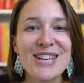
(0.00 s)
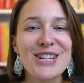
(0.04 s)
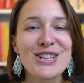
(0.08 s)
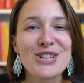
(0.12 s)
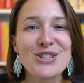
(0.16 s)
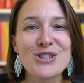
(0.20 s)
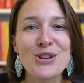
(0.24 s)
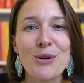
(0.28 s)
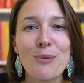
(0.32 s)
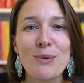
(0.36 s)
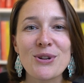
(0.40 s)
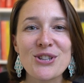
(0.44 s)

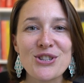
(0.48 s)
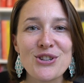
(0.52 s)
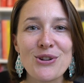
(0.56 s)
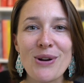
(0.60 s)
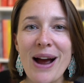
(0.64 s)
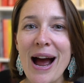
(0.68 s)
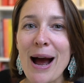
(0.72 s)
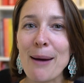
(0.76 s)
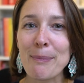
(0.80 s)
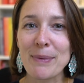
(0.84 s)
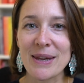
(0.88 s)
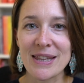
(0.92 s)
So once you're
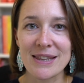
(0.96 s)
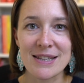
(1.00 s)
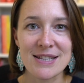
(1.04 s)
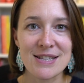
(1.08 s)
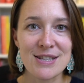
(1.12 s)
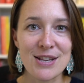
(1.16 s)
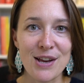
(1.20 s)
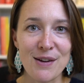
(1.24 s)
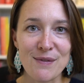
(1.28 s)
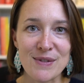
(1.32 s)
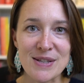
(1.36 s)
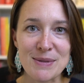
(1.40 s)
happy that
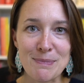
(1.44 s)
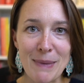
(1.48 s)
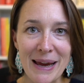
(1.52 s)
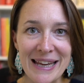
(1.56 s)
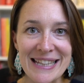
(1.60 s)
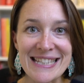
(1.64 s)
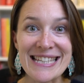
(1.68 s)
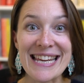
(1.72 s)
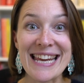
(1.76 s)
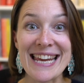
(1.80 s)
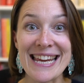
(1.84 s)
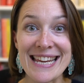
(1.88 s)

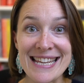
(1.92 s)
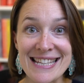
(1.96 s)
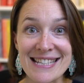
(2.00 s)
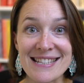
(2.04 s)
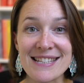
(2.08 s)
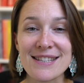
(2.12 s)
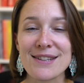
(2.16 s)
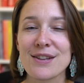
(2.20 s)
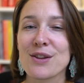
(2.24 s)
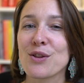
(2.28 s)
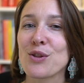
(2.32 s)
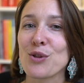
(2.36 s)
ServiceM8
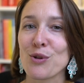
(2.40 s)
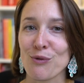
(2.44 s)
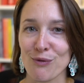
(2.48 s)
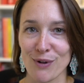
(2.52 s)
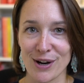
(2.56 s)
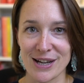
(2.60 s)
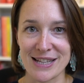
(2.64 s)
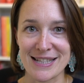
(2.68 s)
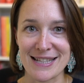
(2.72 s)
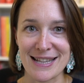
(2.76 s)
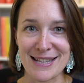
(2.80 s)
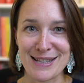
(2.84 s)
is the
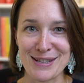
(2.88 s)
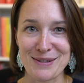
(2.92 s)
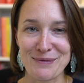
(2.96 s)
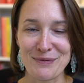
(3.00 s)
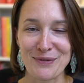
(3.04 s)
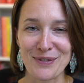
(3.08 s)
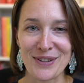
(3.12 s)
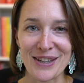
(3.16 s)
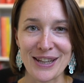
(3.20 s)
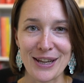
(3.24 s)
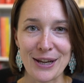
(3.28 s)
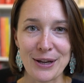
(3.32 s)
right system
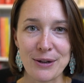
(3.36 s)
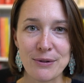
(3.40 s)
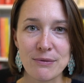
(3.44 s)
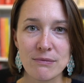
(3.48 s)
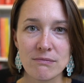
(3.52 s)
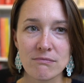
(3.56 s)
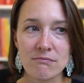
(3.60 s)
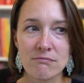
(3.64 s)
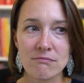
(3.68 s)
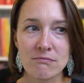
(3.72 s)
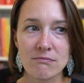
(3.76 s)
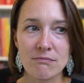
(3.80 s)
for you,
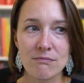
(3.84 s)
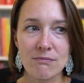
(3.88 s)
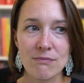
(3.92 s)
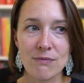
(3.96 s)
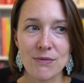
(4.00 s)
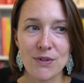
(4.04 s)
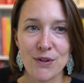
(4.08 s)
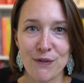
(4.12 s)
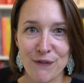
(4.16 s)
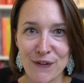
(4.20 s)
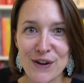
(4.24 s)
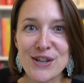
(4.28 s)

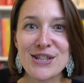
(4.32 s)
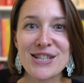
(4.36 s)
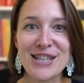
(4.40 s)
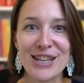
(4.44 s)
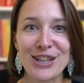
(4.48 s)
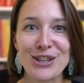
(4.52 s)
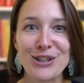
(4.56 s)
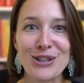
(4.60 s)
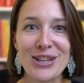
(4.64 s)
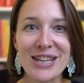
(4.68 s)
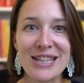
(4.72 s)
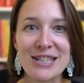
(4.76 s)
the first
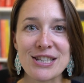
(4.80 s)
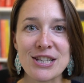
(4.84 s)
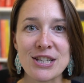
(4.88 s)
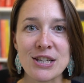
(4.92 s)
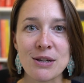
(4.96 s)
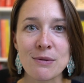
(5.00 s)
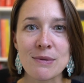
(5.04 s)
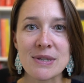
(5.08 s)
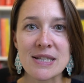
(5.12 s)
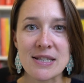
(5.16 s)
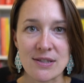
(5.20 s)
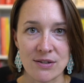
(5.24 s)
thing you need to
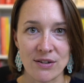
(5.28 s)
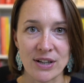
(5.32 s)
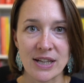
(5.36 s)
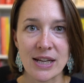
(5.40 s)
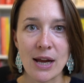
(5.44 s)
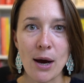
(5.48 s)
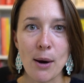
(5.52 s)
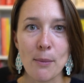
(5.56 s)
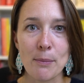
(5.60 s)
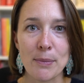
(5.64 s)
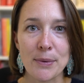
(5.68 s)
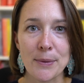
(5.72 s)
do is sign
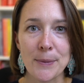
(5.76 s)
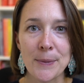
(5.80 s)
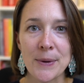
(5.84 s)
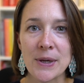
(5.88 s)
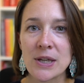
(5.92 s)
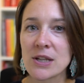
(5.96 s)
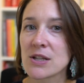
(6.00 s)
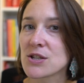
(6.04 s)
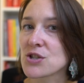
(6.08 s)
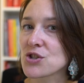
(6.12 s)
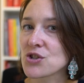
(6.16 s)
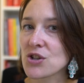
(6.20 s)
up.
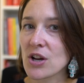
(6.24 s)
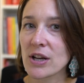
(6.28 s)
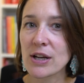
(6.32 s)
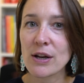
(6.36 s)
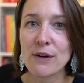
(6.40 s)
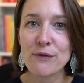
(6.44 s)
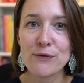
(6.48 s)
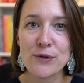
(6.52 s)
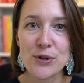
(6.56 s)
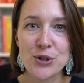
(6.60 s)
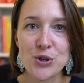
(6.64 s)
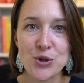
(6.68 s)
Sign
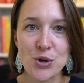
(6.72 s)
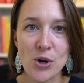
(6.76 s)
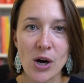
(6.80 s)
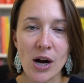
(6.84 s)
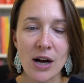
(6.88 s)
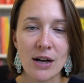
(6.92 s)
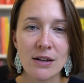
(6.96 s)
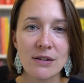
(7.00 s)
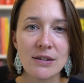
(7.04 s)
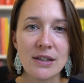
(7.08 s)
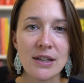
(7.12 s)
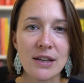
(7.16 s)
up for a
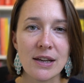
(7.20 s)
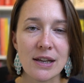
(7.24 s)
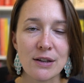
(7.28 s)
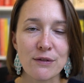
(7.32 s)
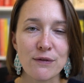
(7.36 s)
trial. You get